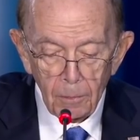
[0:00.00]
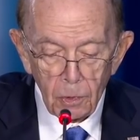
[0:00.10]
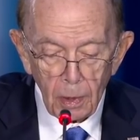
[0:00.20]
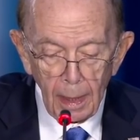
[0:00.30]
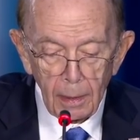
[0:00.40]

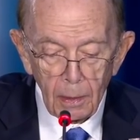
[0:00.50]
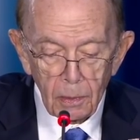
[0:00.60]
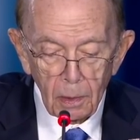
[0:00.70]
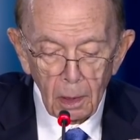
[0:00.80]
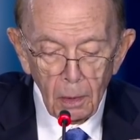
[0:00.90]

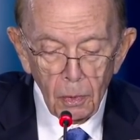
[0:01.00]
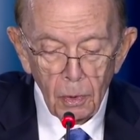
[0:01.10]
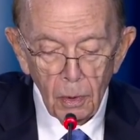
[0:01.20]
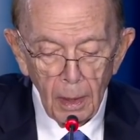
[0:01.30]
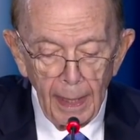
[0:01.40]
China's
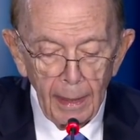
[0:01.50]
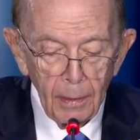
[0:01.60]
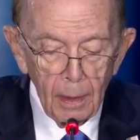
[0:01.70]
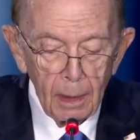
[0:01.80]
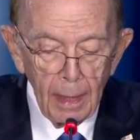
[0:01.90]
lunar
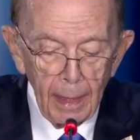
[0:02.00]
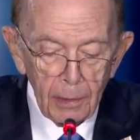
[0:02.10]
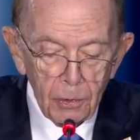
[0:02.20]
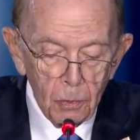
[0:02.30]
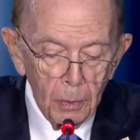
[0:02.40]
landing
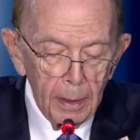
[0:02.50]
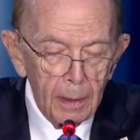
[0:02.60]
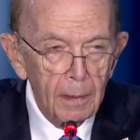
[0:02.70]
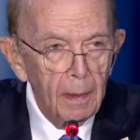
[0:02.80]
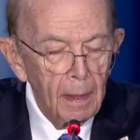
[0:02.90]
last week